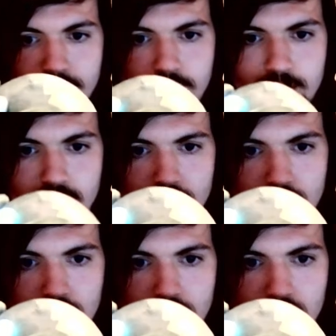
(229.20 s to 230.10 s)

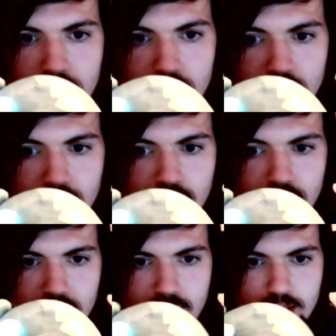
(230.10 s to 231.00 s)

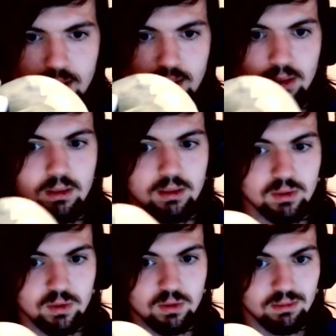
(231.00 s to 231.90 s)

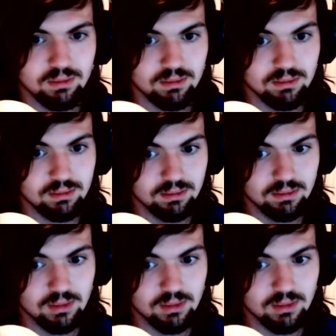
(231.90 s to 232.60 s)
Nobody speaks.